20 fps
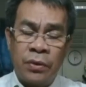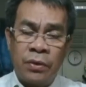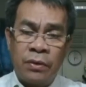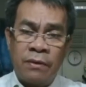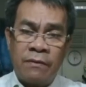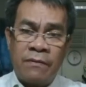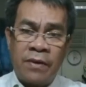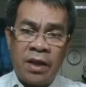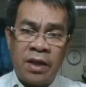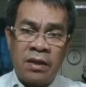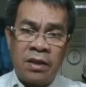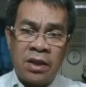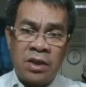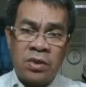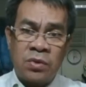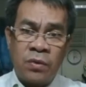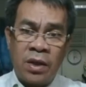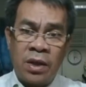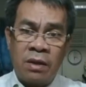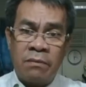find the
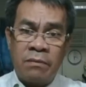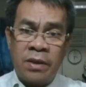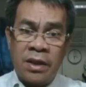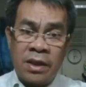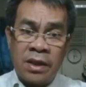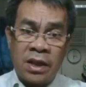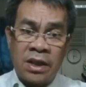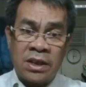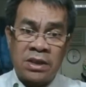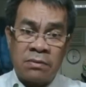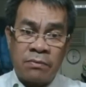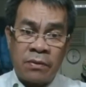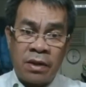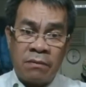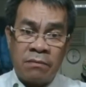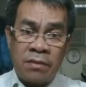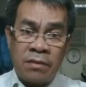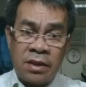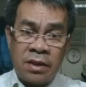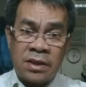12 degrees
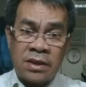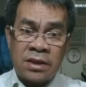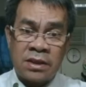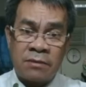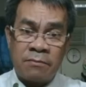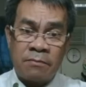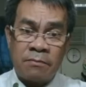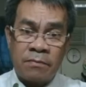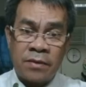from S,